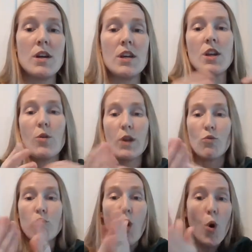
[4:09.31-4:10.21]
where
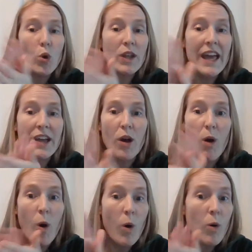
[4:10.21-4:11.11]
you roll it and go,
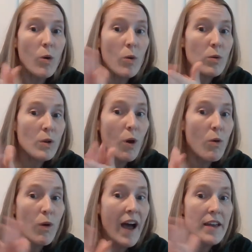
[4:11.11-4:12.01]
oh
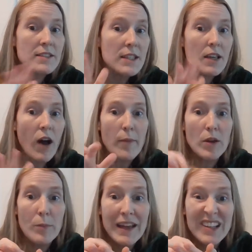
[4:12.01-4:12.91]
no, I see, I'm
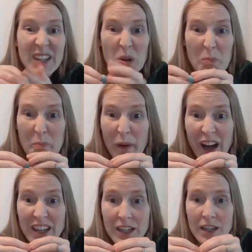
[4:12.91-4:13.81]
going to make a little
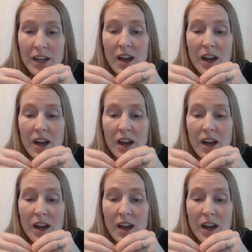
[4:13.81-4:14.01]
bug.